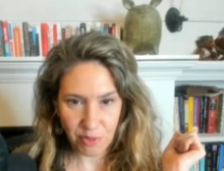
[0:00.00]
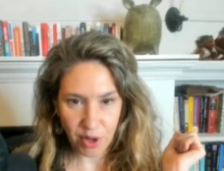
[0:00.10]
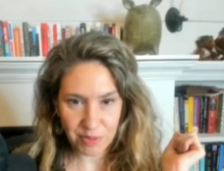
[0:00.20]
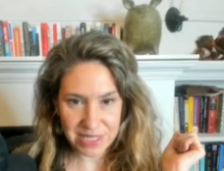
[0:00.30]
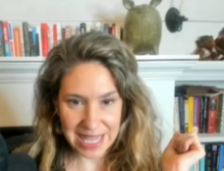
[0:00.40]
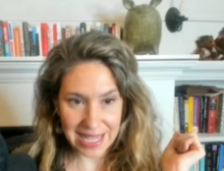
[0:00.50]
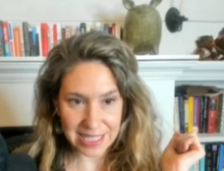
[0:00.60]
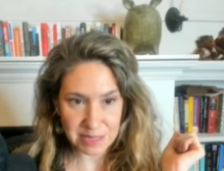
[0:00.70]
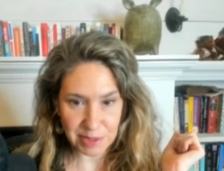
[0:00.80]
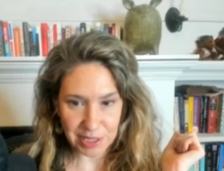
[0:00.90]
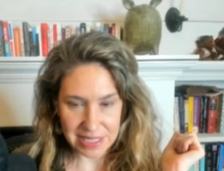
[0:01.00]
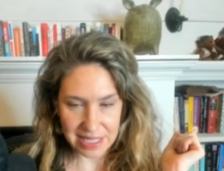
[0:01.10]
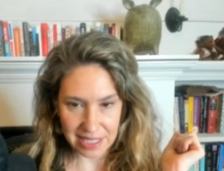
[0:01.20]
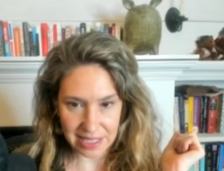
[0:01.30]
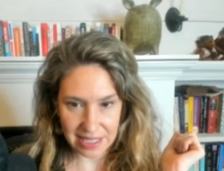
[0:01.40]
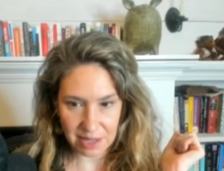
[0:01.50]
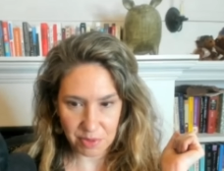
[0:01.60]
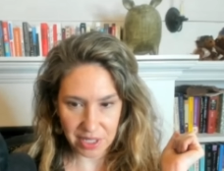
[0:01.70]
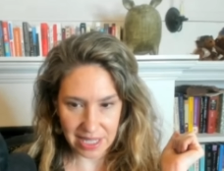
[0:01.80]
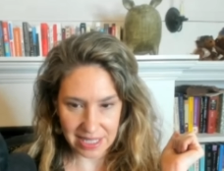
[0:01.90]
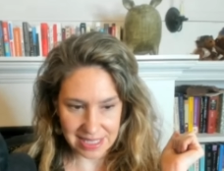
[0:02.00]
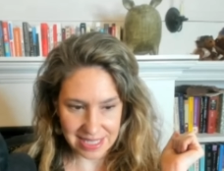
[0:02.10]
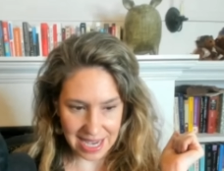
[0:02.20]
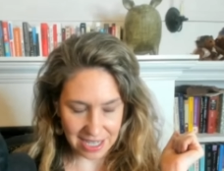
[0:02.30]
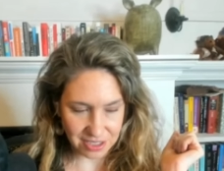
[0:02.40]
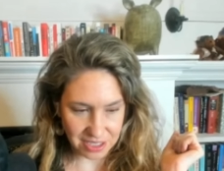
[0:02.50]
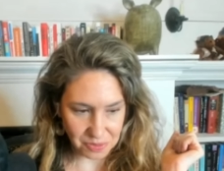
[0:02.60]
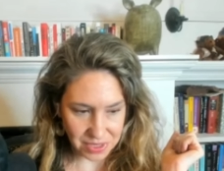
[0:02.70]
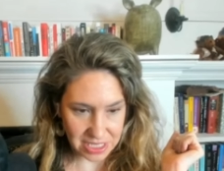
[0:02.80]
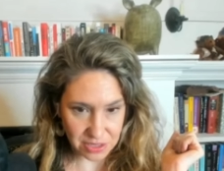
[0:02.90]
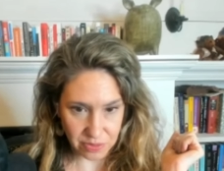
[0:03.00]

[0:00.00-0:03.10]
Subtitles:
What was that experience like? And then we'll get into actually what this